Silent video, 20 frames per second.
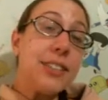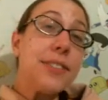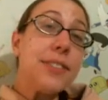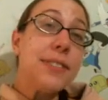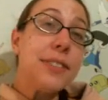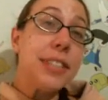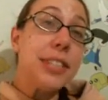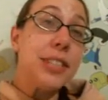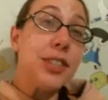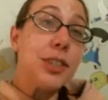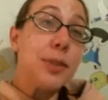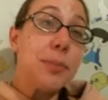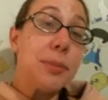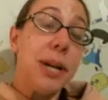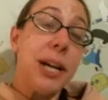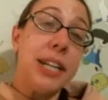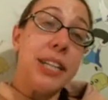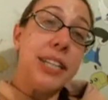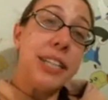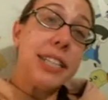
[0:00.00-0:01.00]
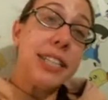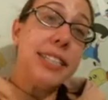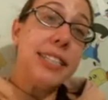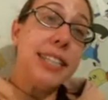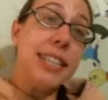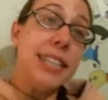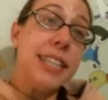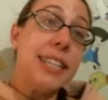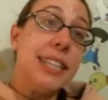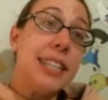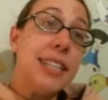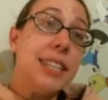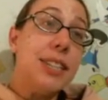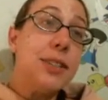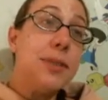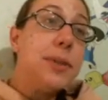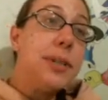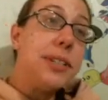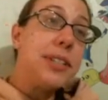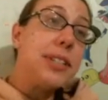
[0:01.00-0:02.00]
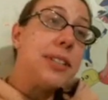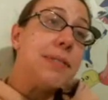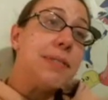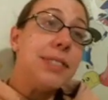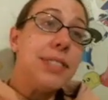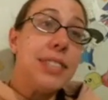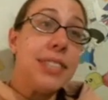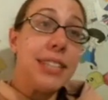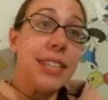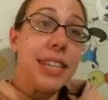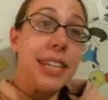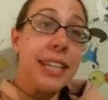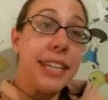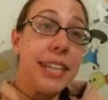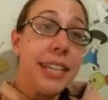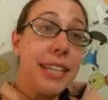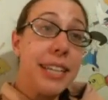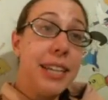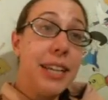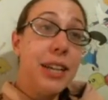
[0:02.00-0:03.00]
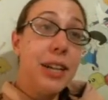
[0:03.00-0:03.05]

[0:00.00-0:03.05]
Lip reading: finished product, and then you're welcome to like